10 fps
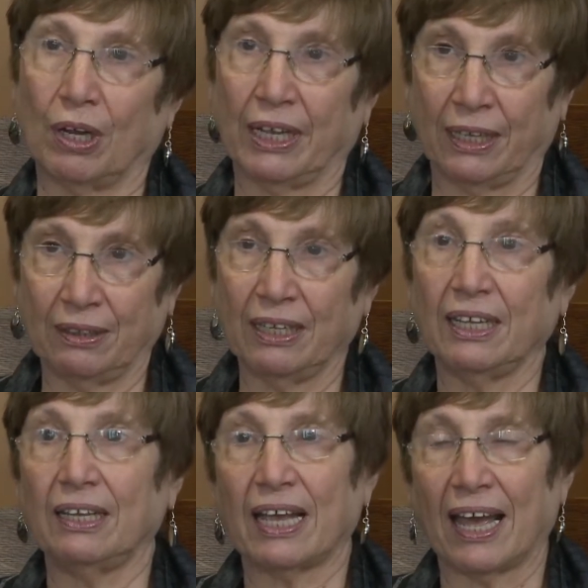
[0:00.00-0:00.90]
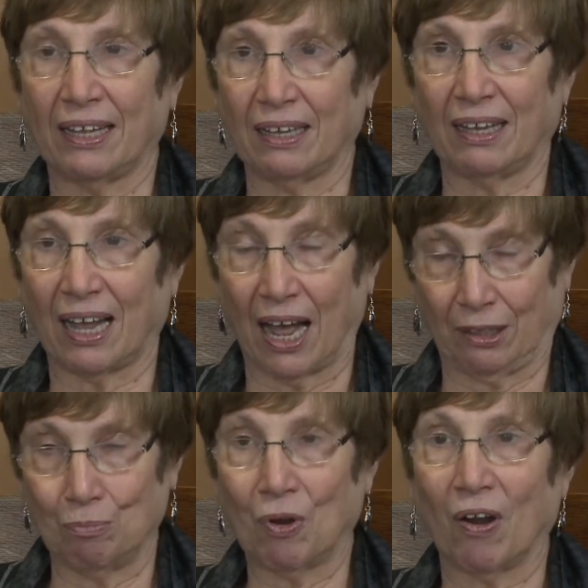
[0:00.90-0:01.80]
in the
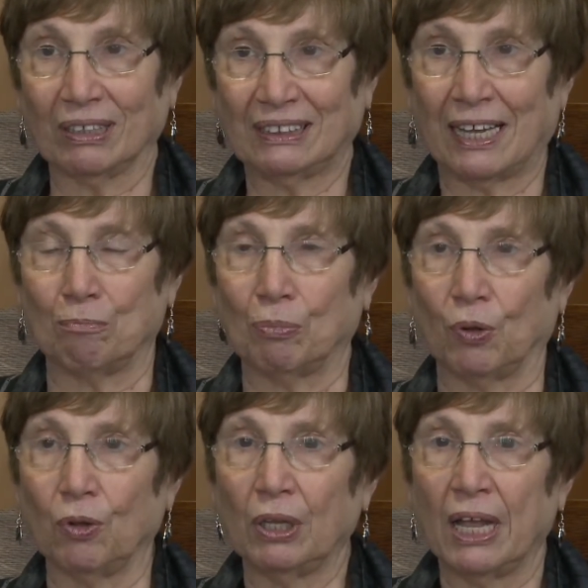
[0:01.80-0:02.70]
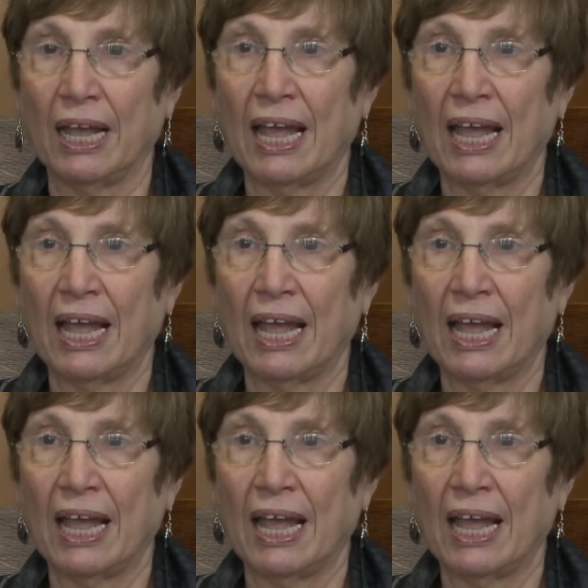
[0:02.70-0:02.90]
Highland Park Temple,